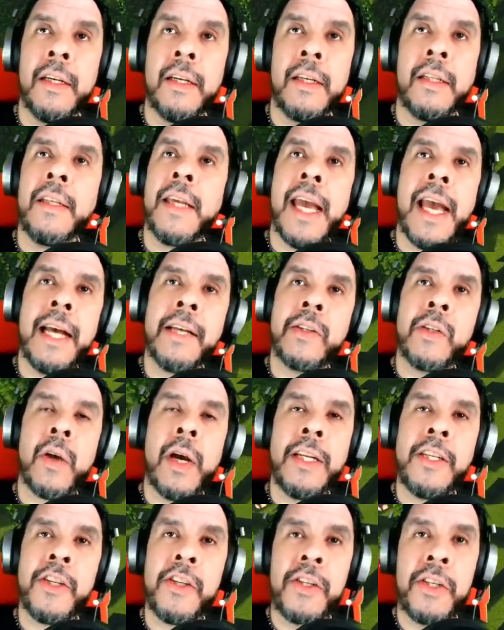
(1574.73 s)
Yeah, so I
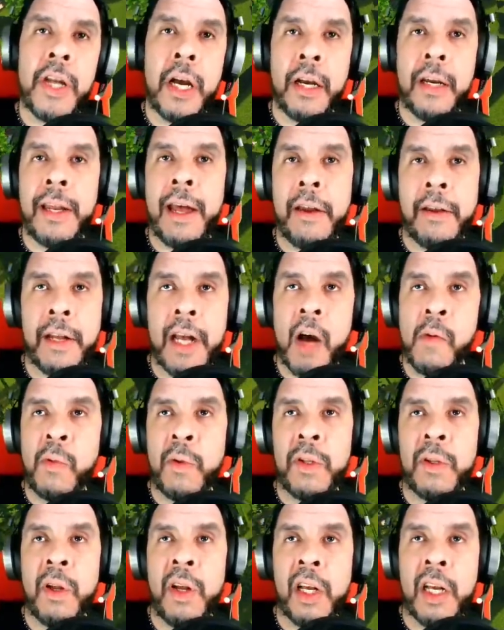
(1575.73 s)
just dug it out a
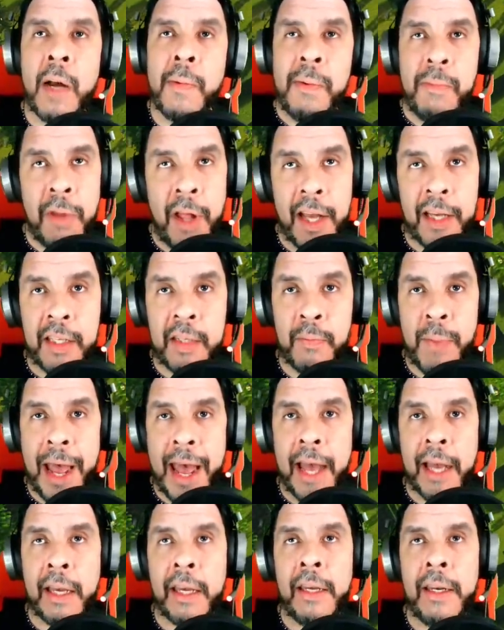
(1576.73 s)
couple blocks
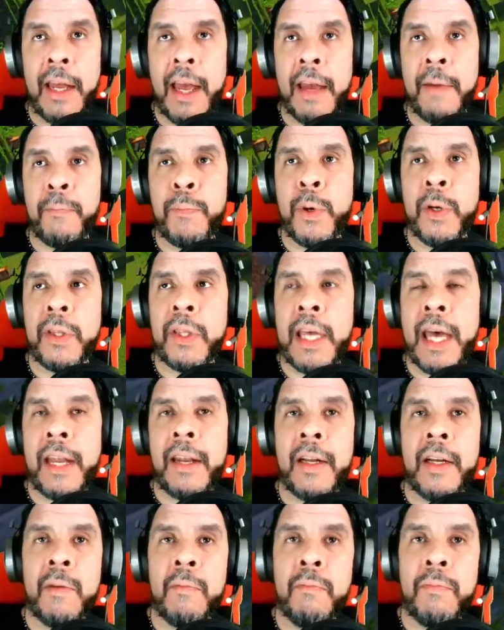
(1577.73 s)
back, and I put that
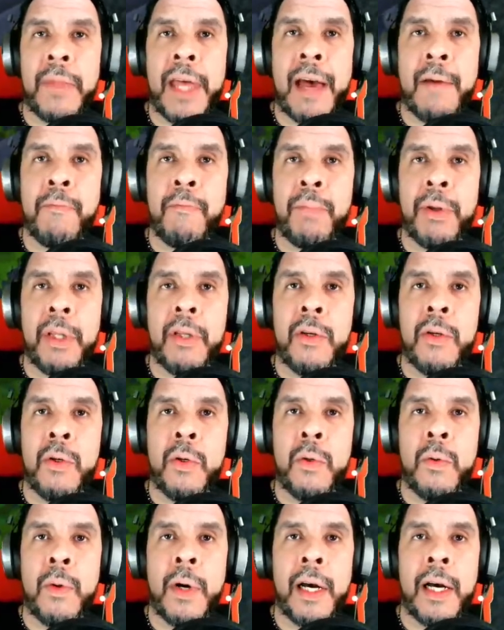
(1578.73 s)
that
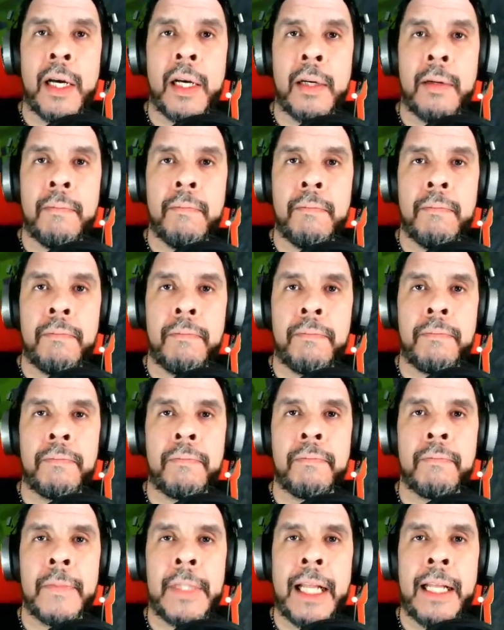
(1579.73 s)
blue
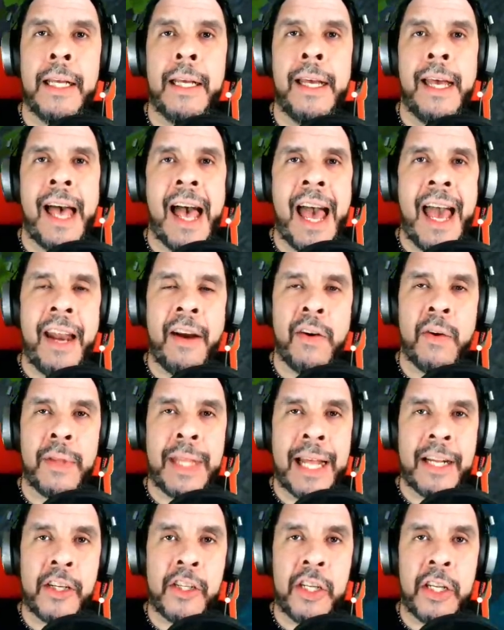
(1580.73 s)
I don't know what
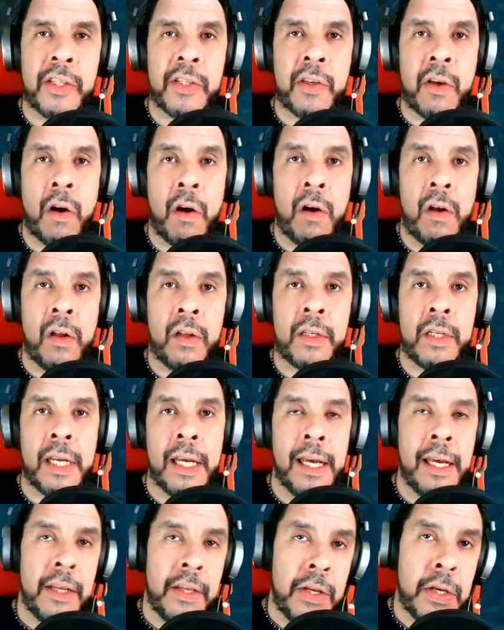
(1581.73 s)
that shit's called.
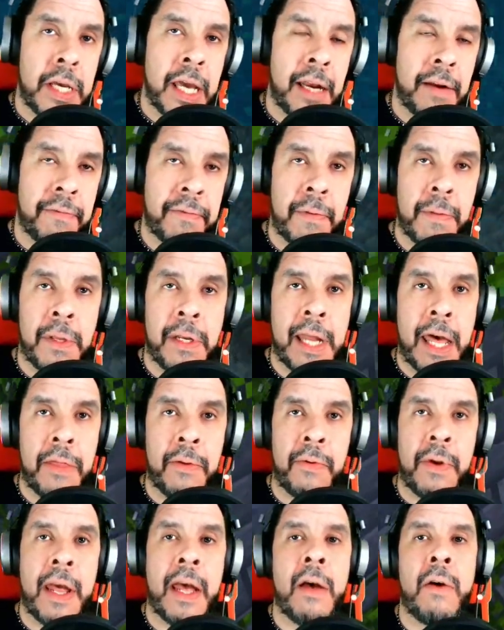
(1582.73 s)
You get it from the
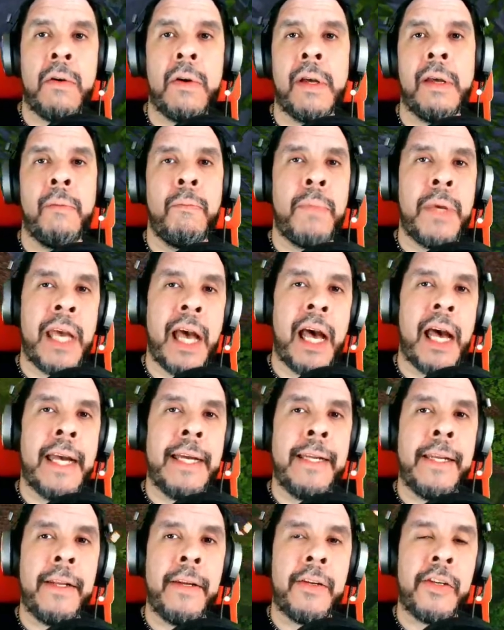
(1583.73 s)
Nether now,
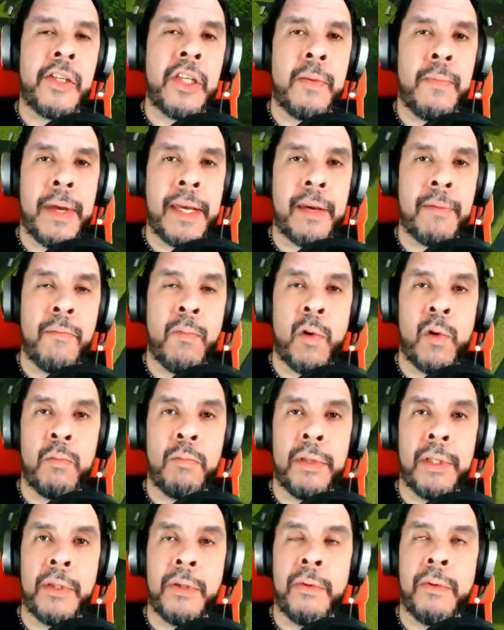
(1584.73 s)
behind it, just to make it more
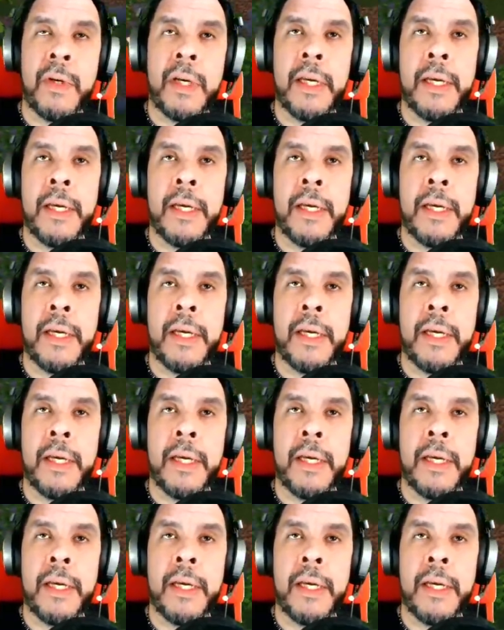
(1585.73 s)
blue.